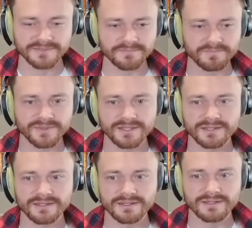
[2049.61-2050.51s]
but
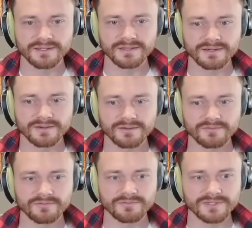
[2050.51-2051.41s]

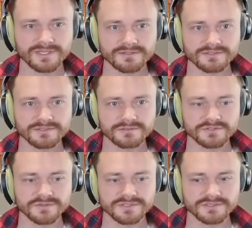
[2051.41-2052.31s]
really there's no
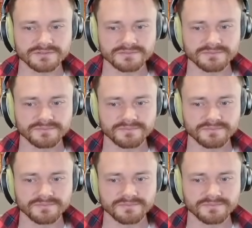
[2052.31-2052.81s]
choice here.